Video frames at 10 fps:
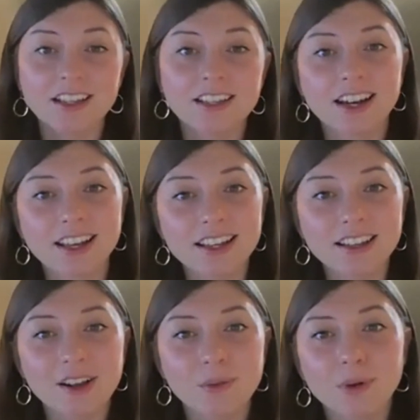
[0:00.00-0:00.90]
Today,
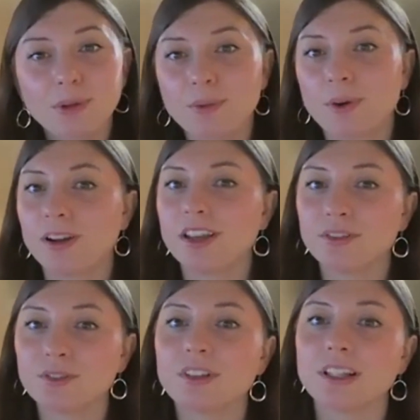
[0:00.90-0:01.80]
we'll be walking
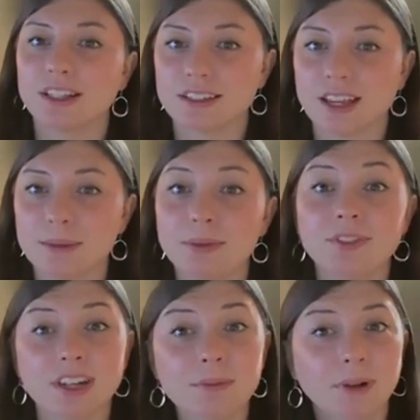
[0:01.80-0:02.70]
through the landscape of
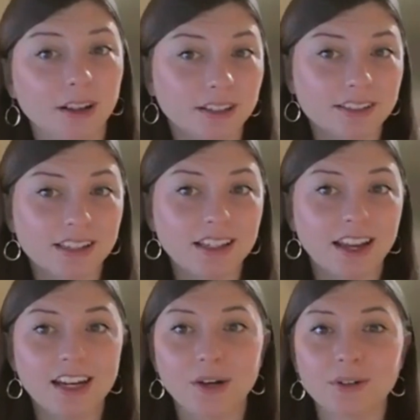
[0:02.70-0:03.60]
state policy
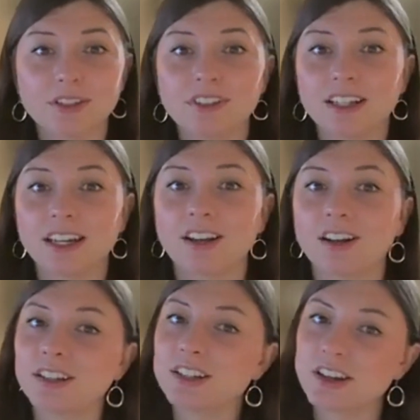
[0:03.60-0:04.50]
and how it's affecting
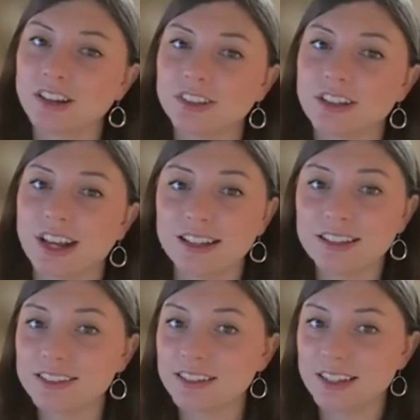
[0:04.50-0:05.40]
early childhood and the
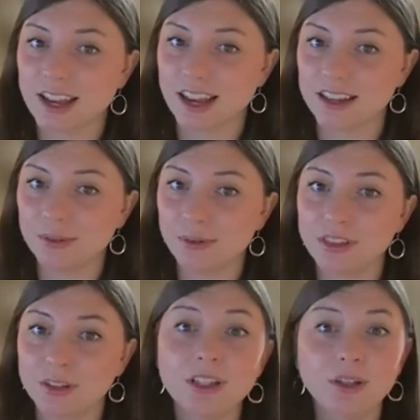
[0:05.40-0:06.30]
CDA with
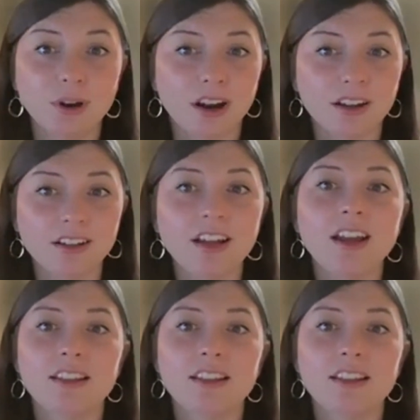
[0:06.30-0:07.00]
Louie Lujan,